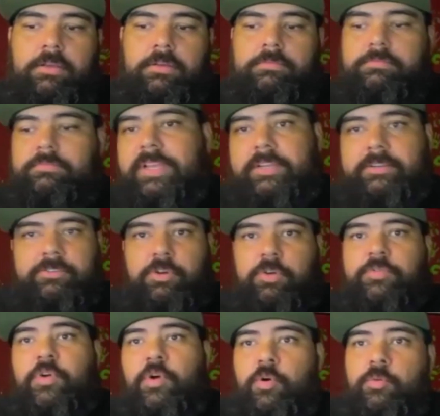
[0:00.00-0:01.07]
like
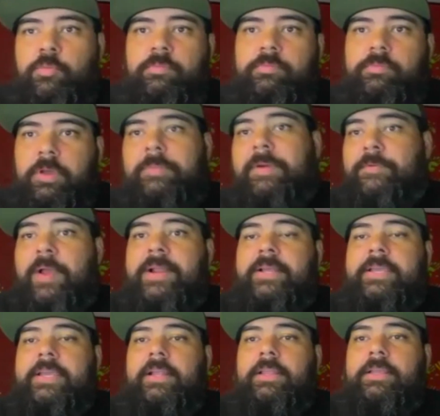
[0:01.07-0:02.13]
drove home, my right
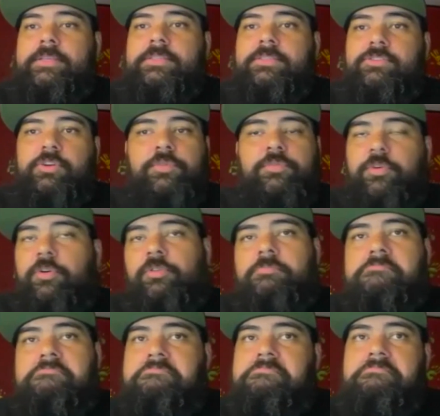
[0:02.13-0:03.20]
Achilles, drove
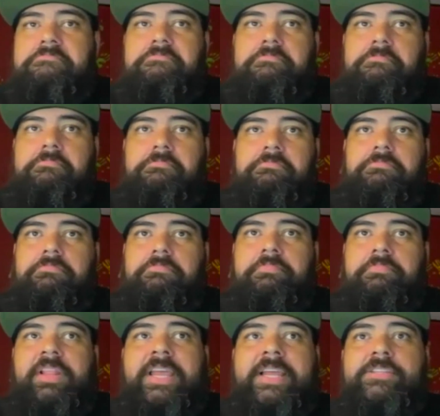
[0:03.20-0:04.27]
home,
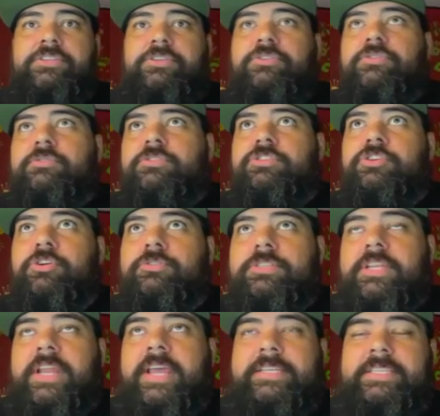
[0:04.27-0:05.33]
played 2 shows
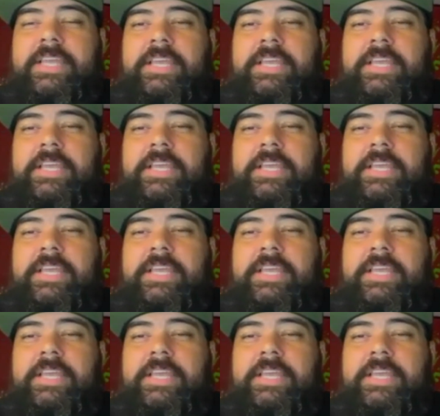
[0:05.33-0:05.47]
the next day,